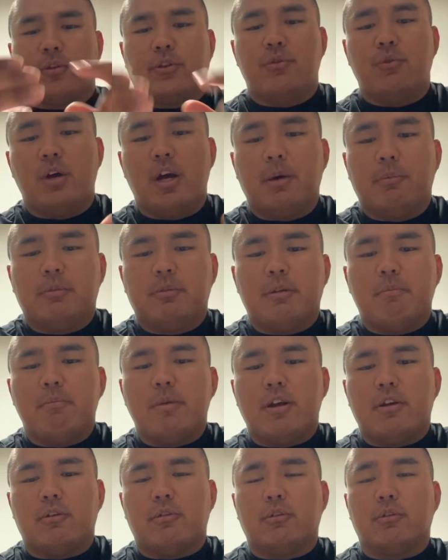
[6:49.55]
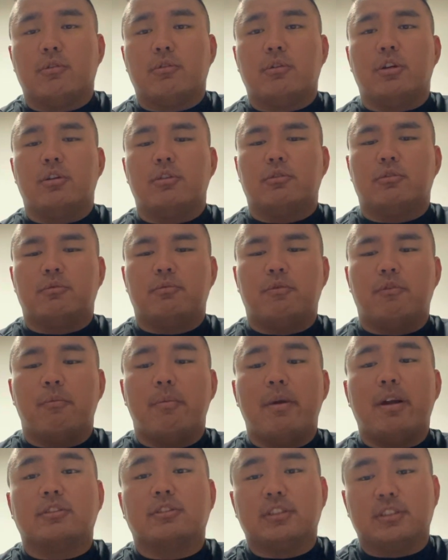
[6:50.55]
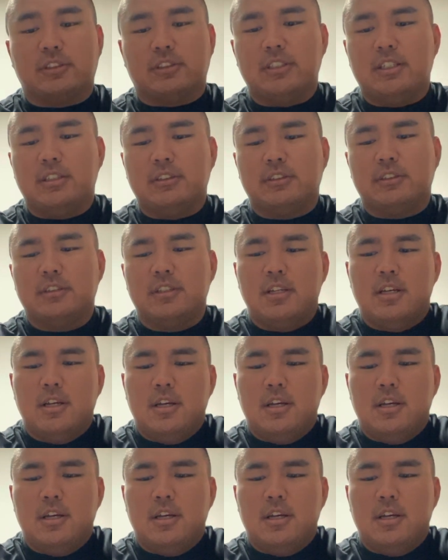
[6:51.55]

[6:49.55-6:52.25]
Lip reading: to help them better, you know, for better success.